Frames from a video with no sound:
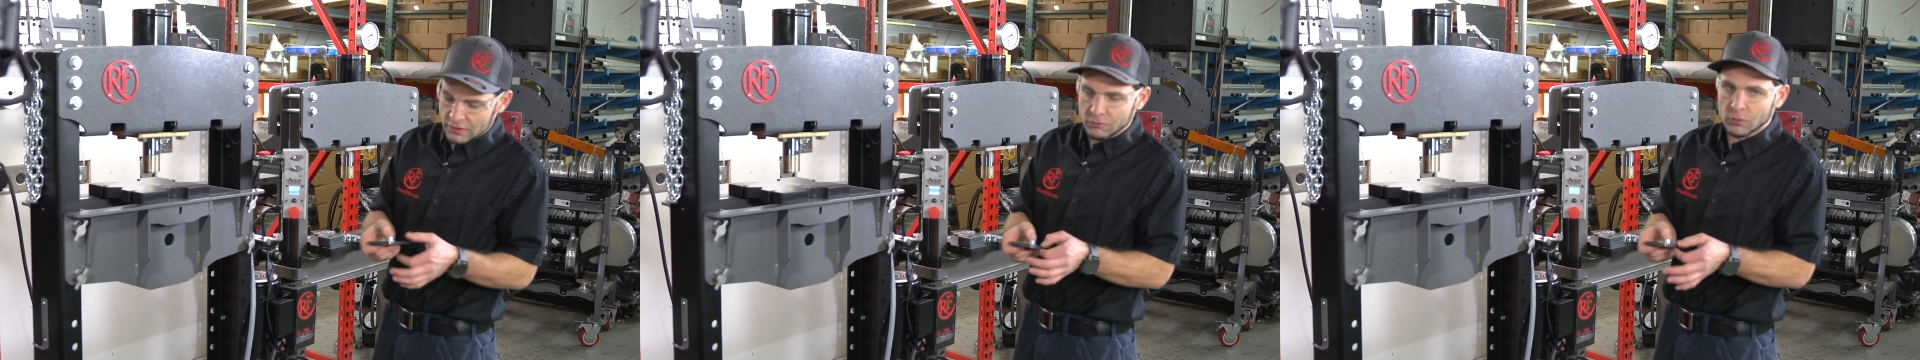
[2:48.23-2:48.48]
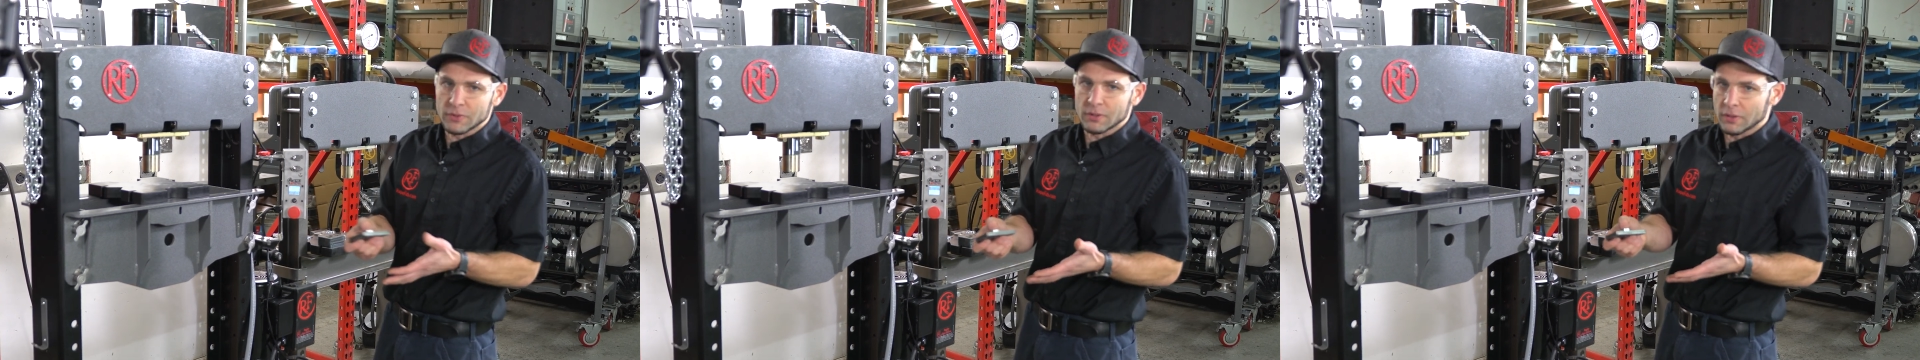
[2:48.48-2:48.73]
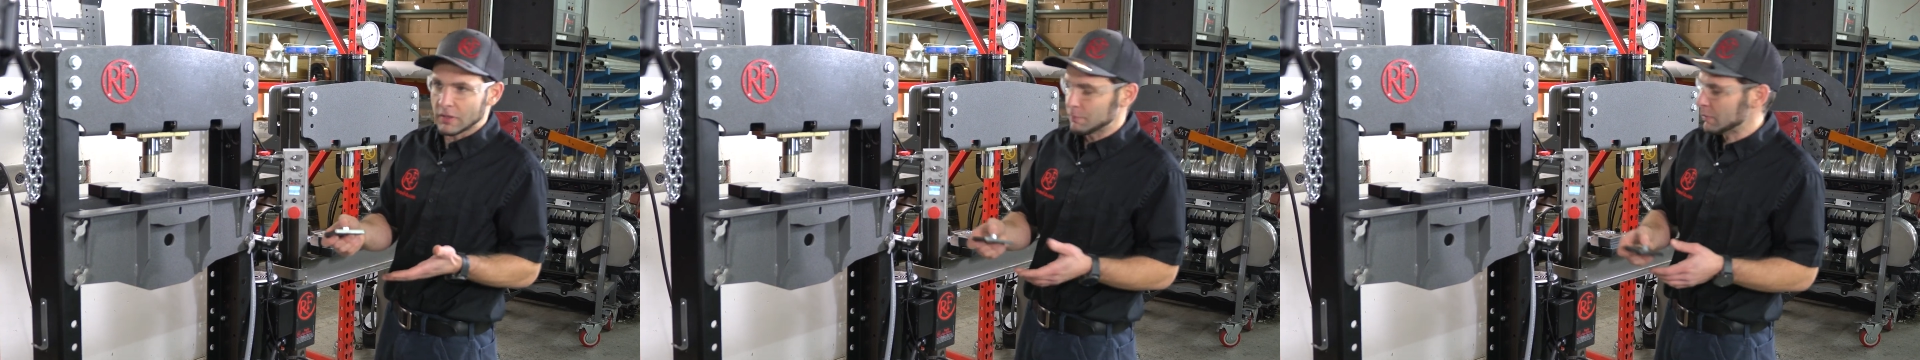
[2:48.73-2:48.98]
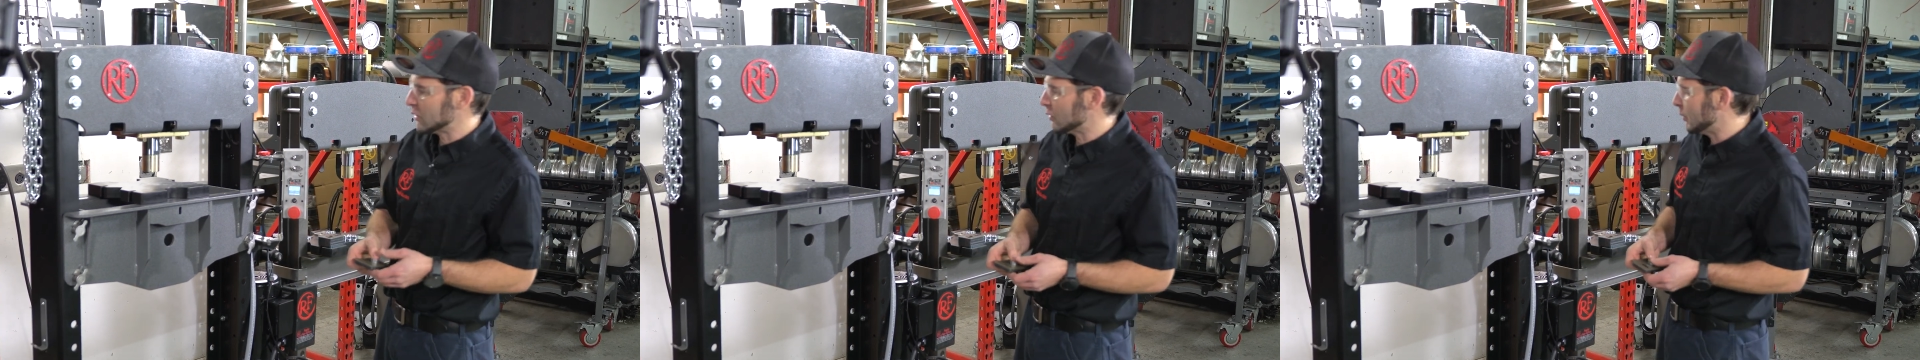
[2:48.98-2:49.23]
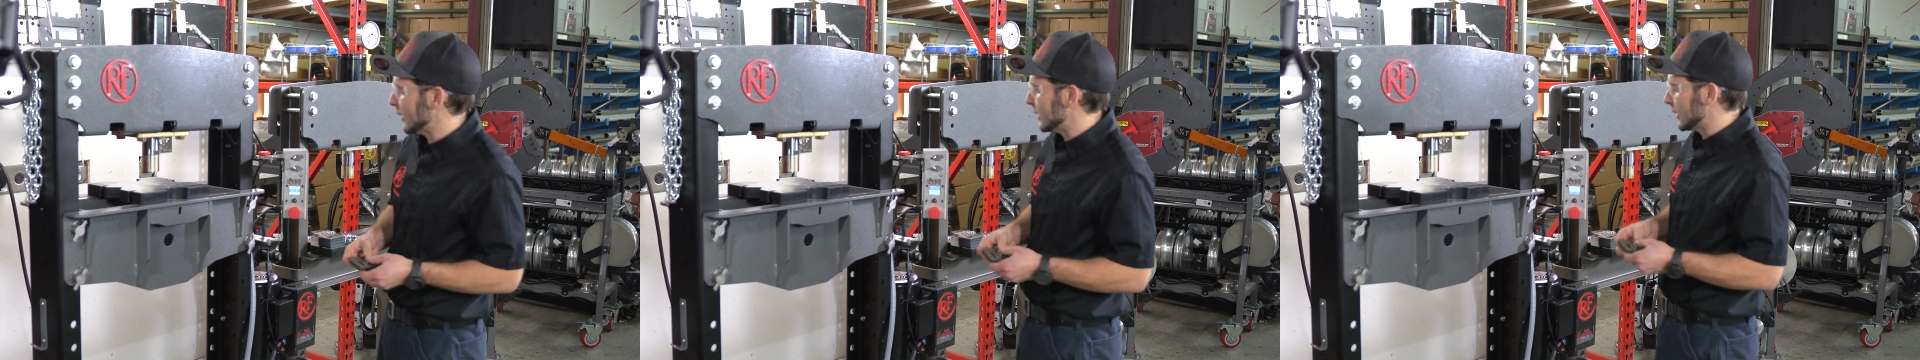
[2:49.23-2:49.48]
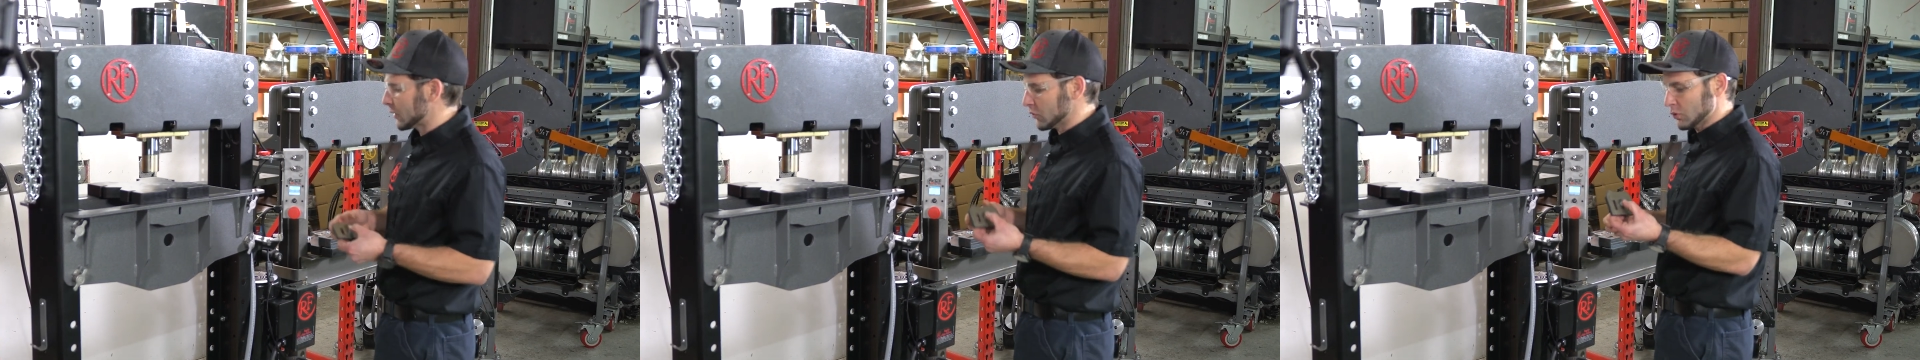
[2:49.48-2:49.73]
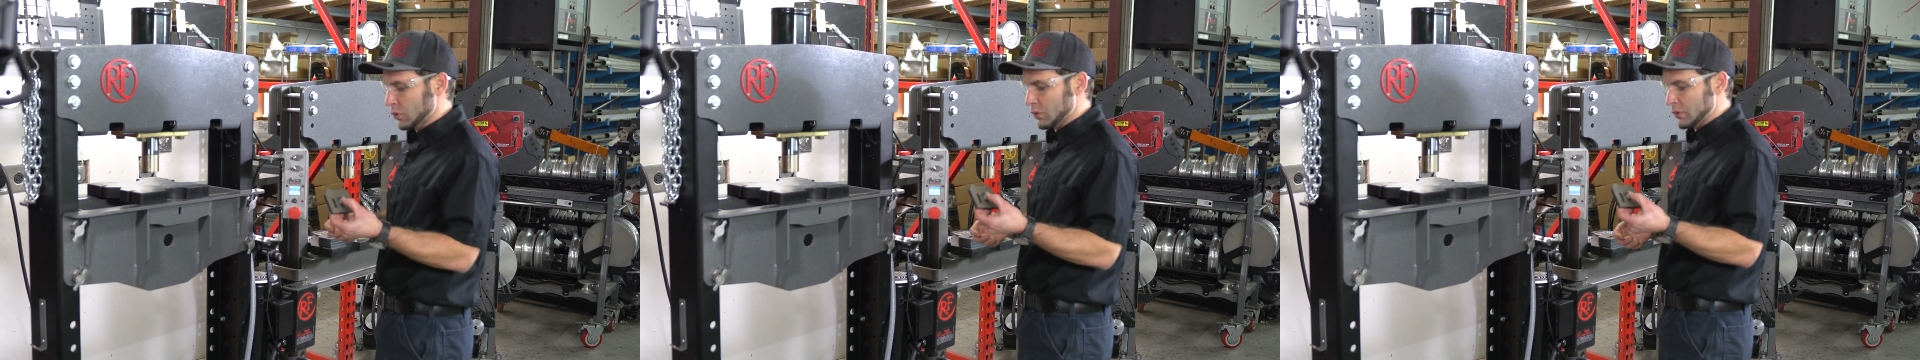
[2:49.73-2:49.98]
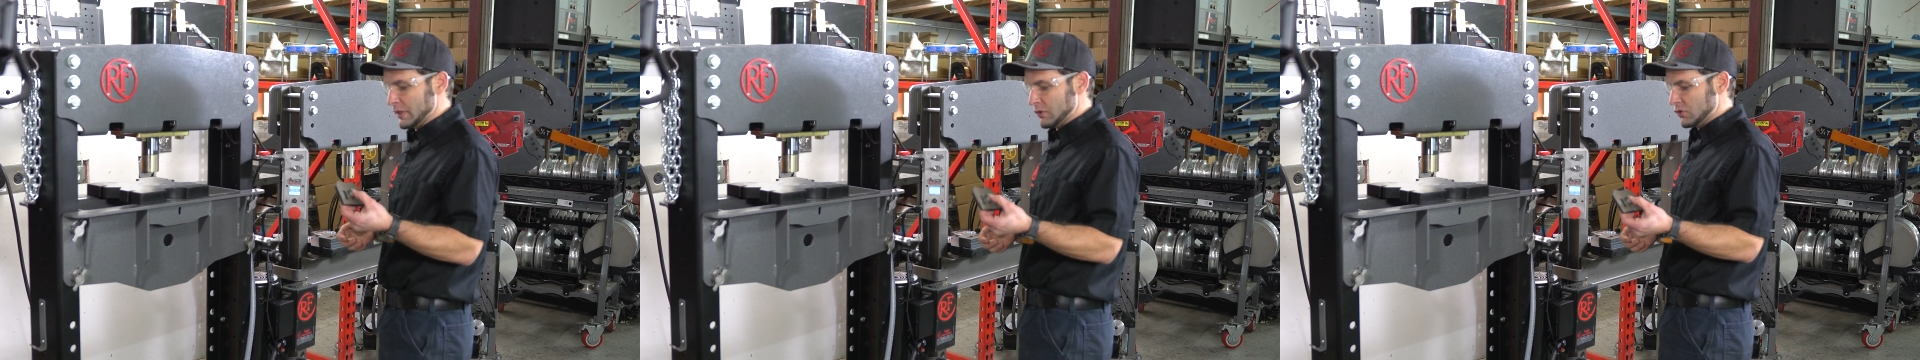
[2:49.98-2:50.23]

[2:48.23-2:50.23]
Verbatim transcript: even when they're in a thick piece of plate like this quarter inch